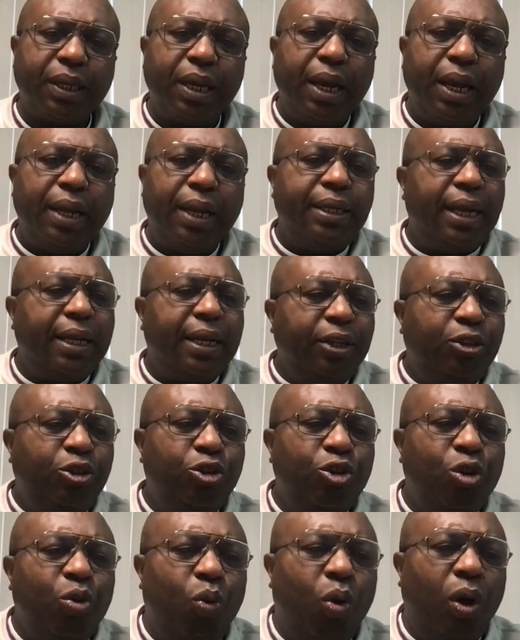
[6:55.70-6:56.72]
They need to know
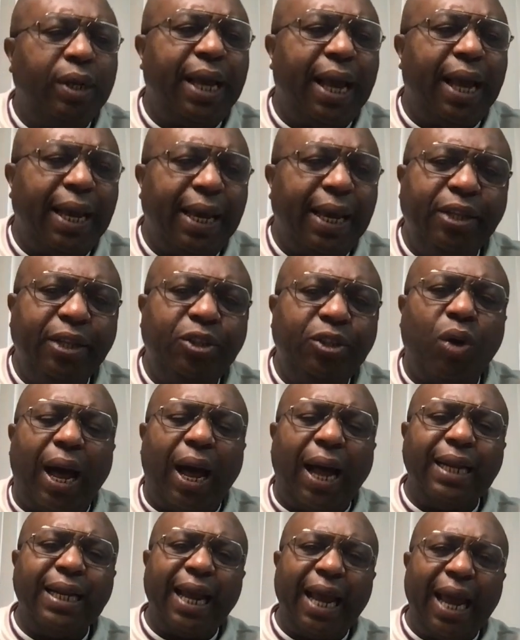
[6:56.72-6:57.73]
what they are into and
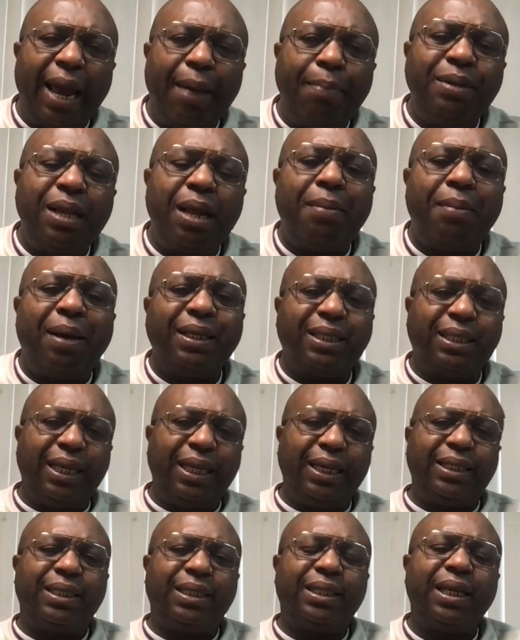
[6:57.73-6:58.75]
help them
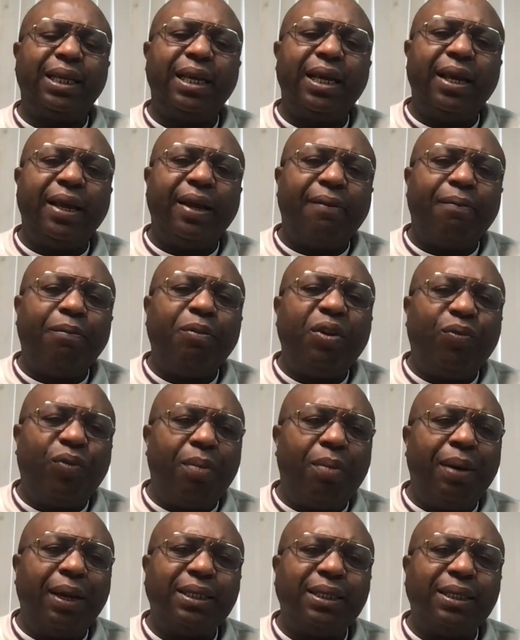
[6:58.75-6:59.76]
assist the
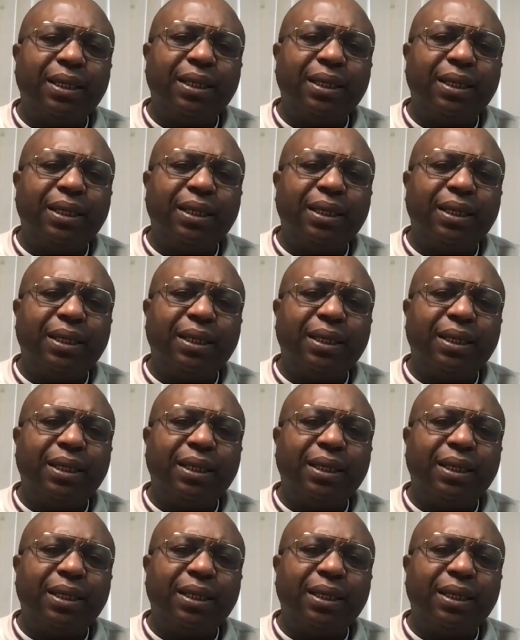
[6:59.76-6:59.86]
farmers.